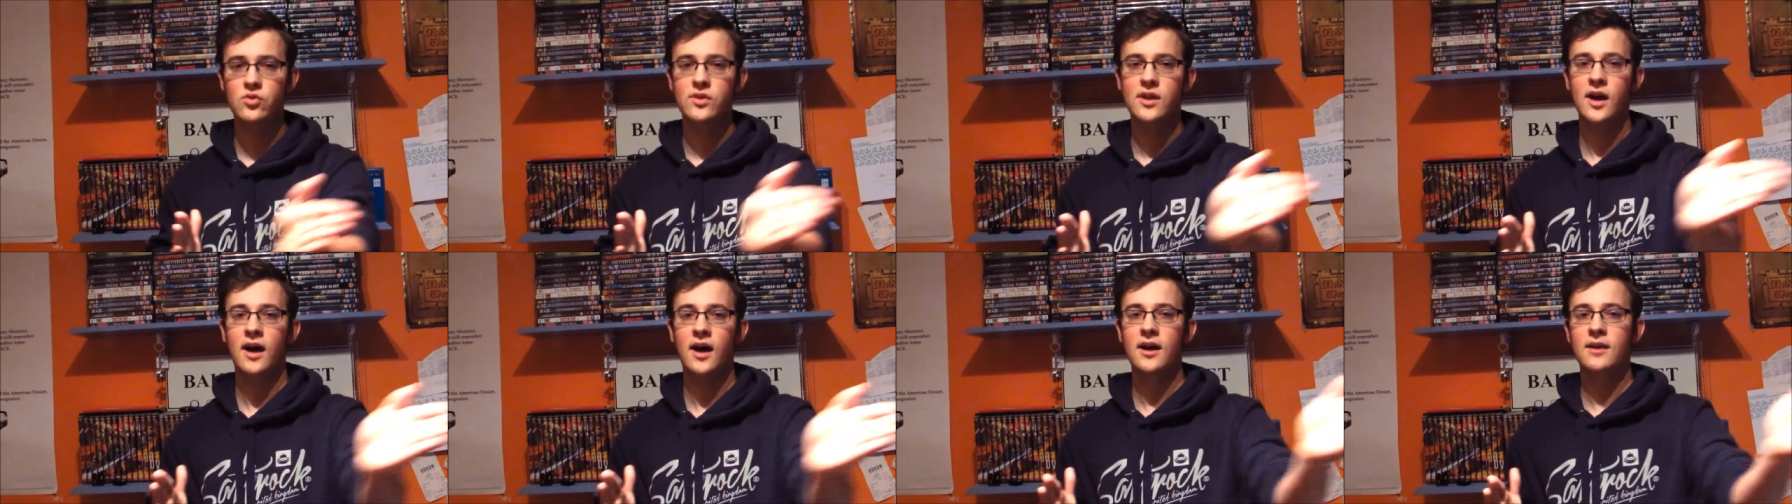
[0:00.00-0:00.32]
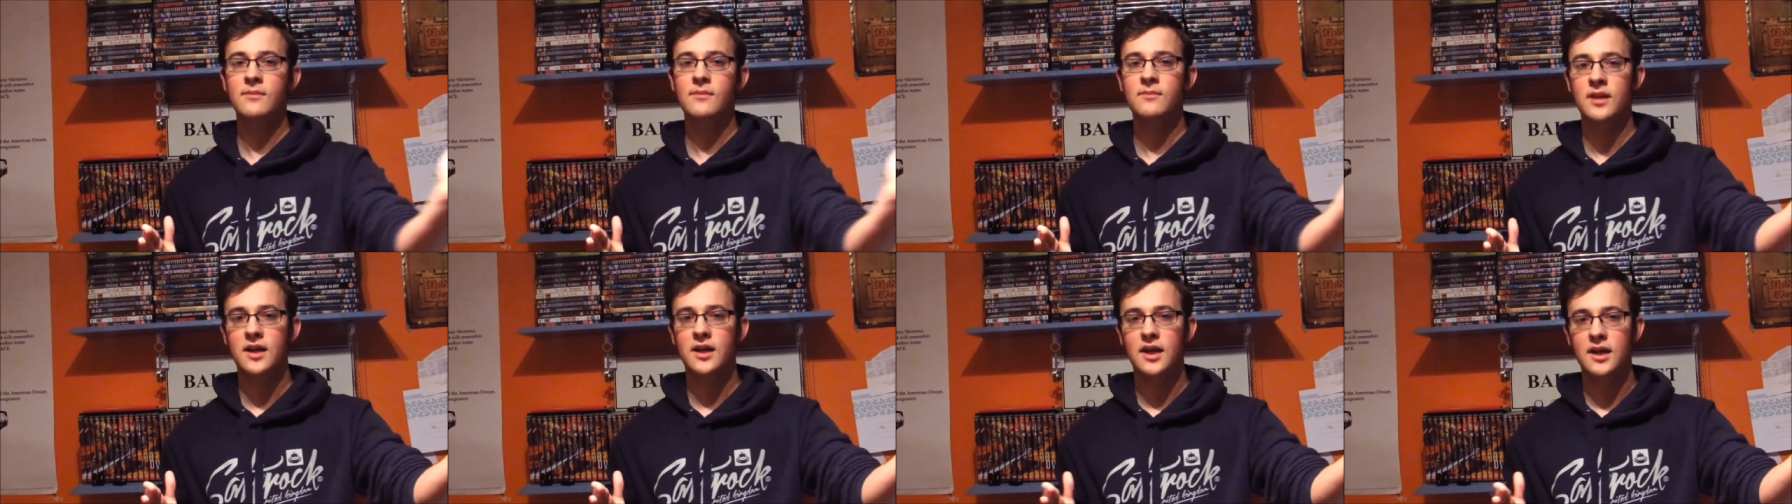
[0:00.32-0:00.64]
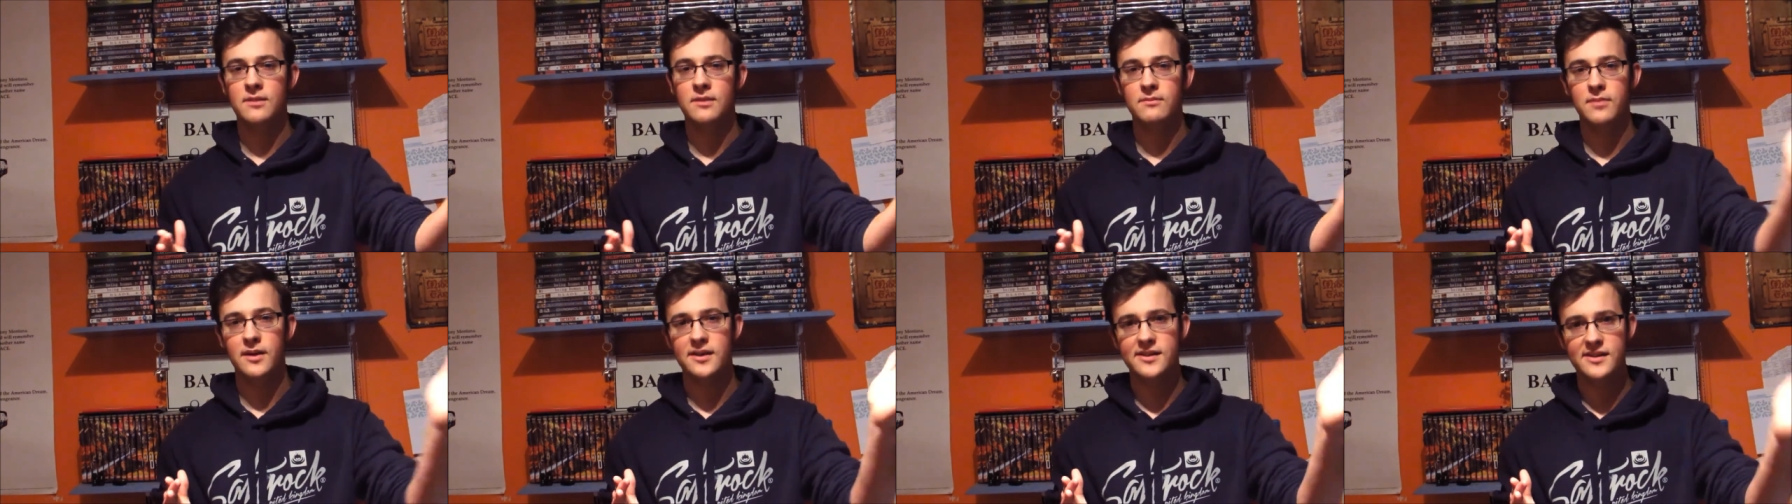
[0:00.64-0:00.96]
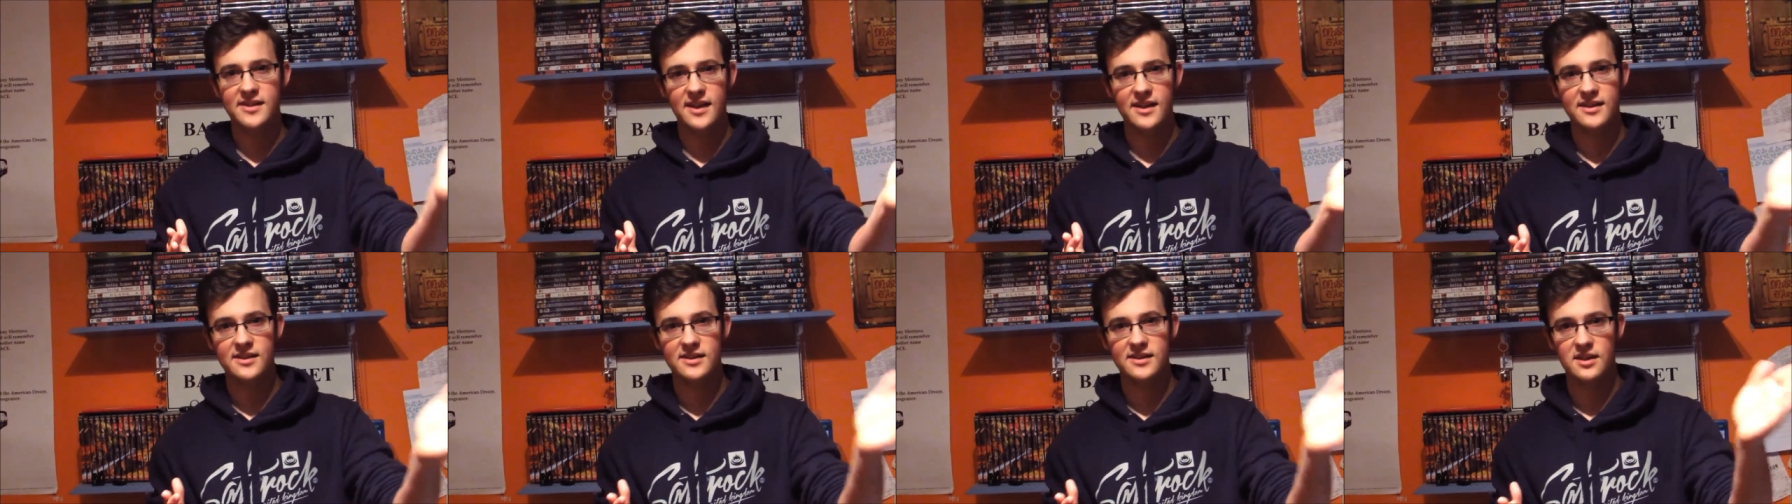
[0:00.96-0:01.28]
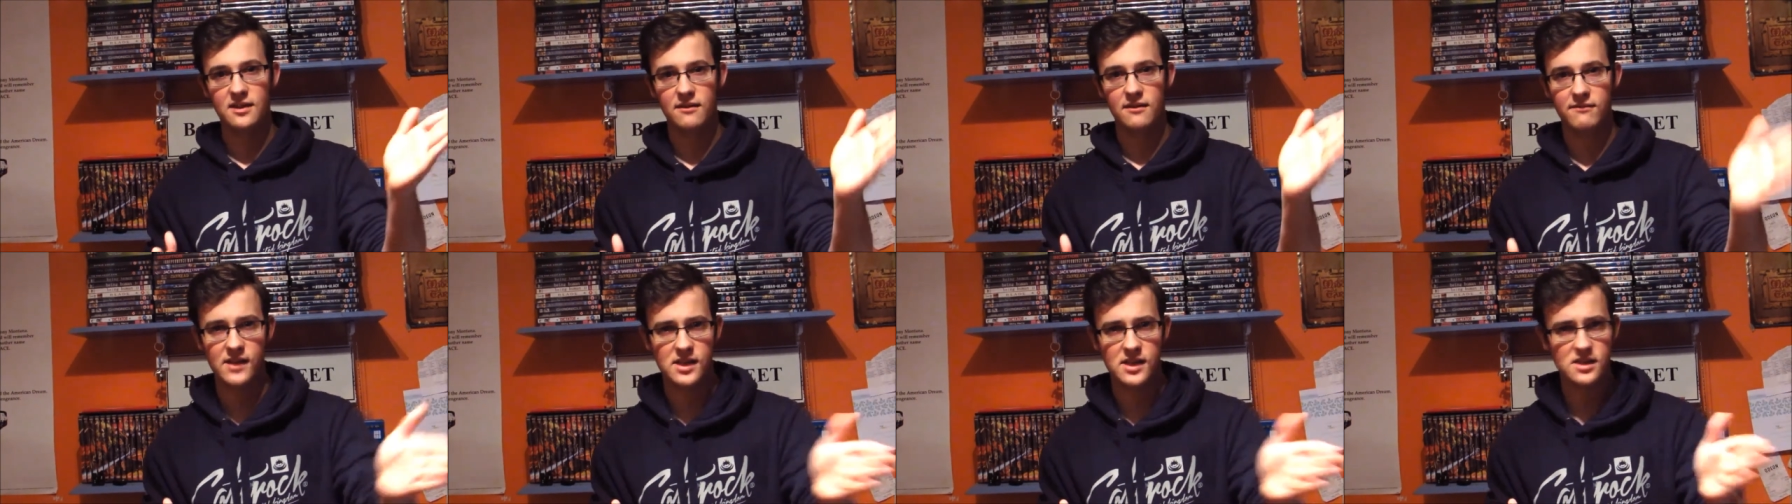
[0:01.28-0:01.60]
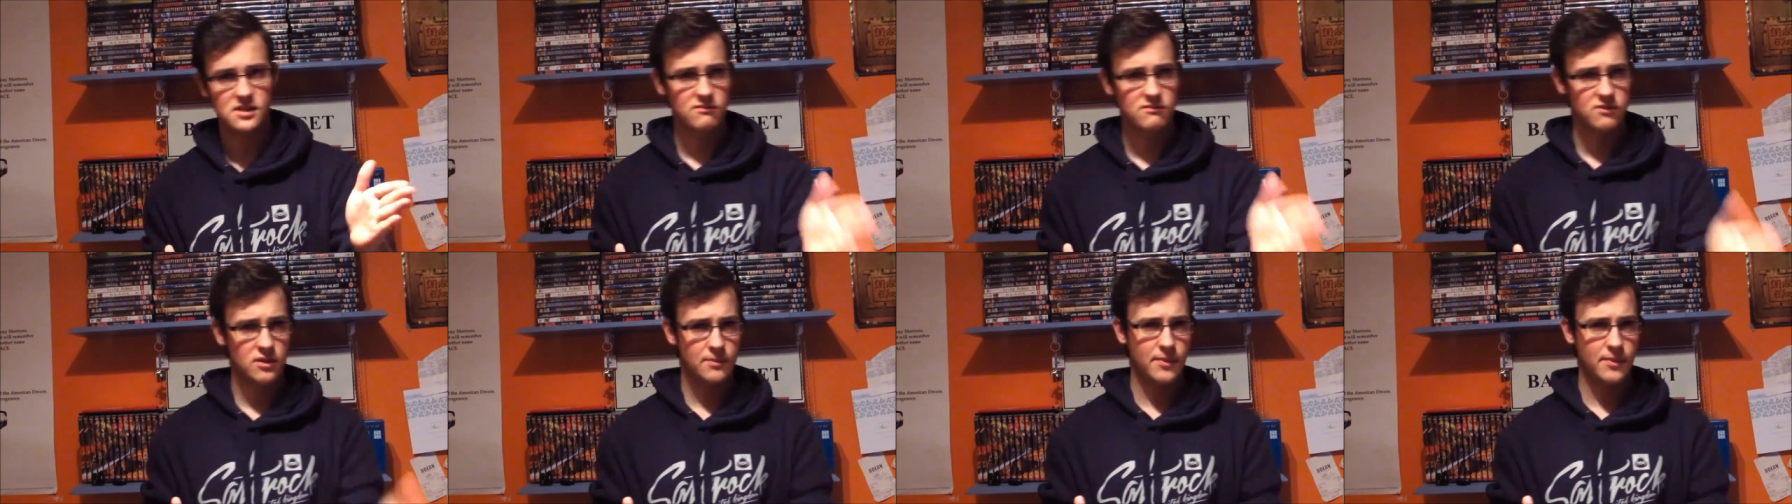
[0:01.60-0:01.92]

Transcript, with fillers: timeline by changing events of the